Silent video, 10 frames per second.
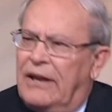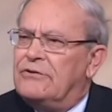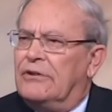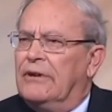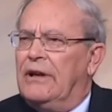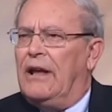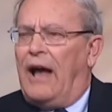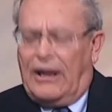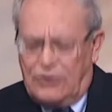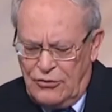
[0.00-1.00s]
an answer.
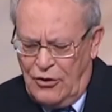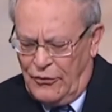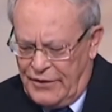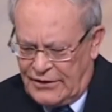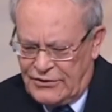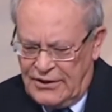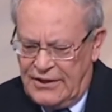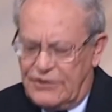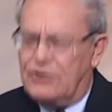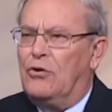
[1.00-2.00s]
I do know this:
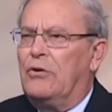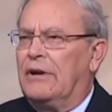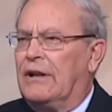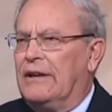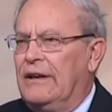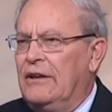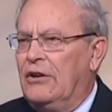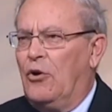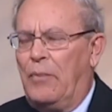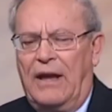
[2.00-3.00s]
that historically,
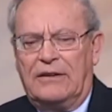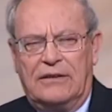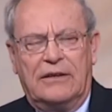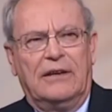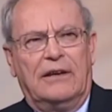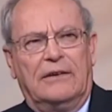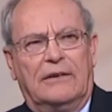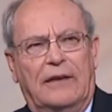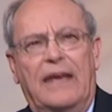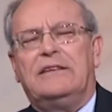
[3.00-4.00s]
you can go back to
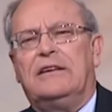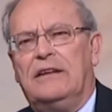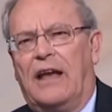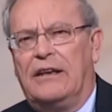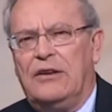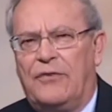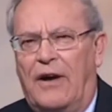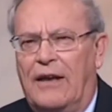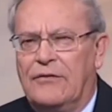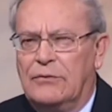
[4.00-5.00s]
eighteen
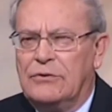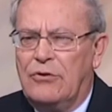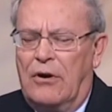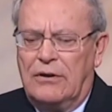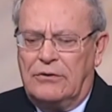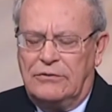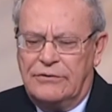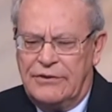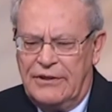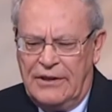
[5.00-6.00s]
ninety-five. There was
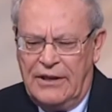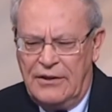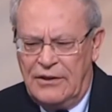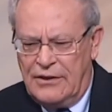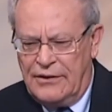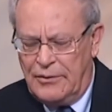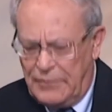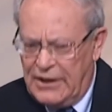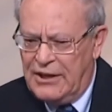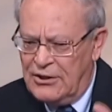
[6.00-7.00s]
articles in in uh, the
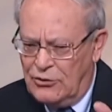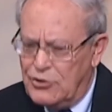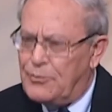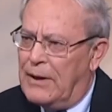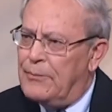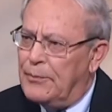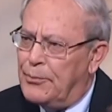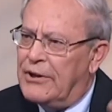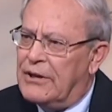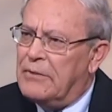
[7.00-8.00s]
media, newspaper,
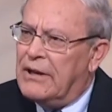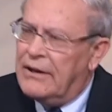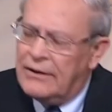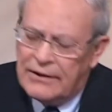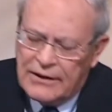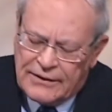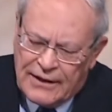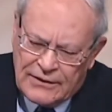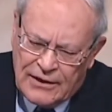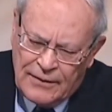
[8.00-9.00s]
printed media at
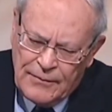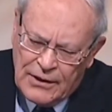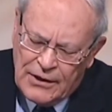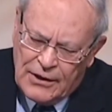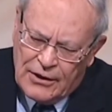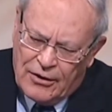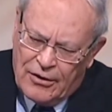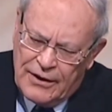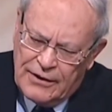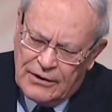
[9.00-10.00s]
that time,
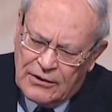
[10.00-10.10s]
on uh,